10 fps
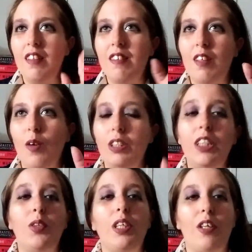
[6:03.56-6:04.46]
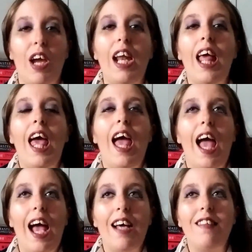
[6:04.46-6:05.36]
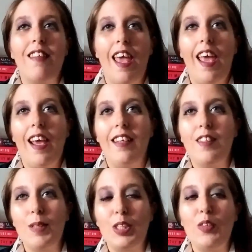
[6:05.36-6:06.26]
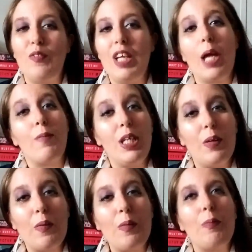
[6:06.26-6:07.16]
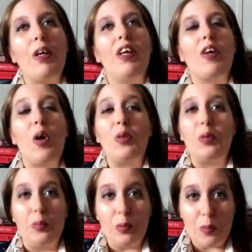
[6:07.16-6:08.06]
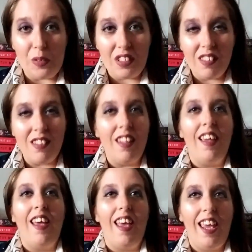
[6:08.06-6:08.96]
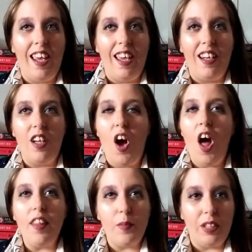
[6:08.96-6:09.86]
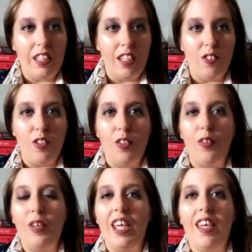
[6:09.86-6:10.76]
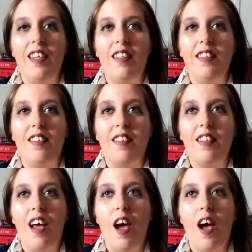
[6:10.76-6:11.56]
so LitJoy Crate has a special VIP group called Lunicorns, and all it really gets you is,